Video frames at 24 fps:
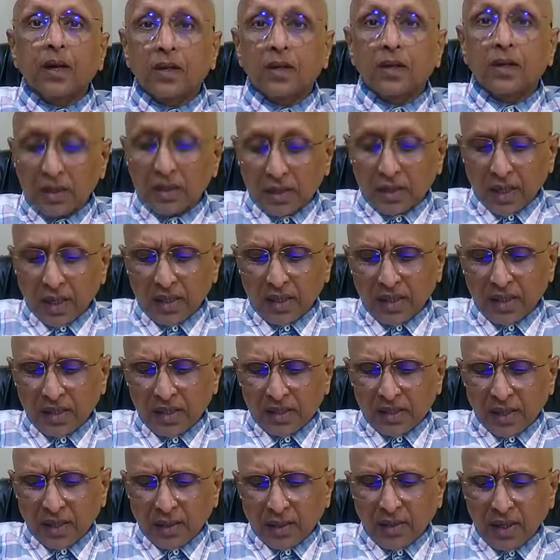Generally,
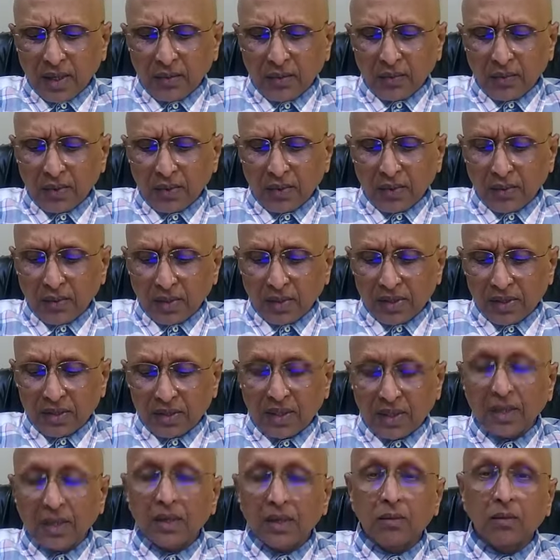this remedy, we never
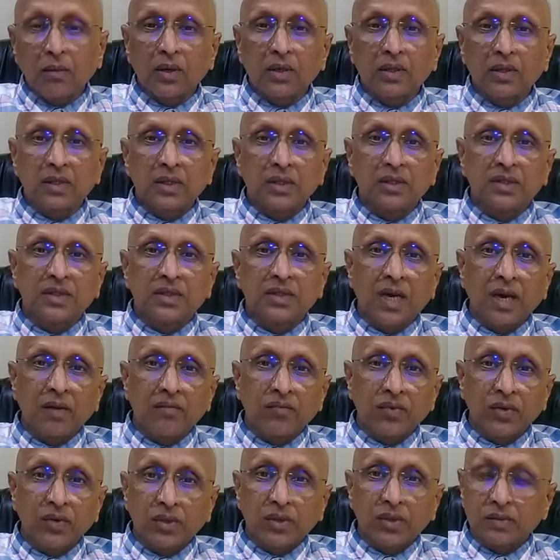think about the GI
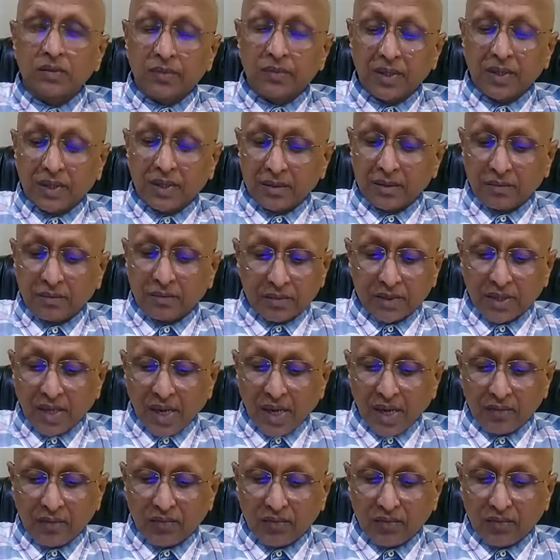features, but GI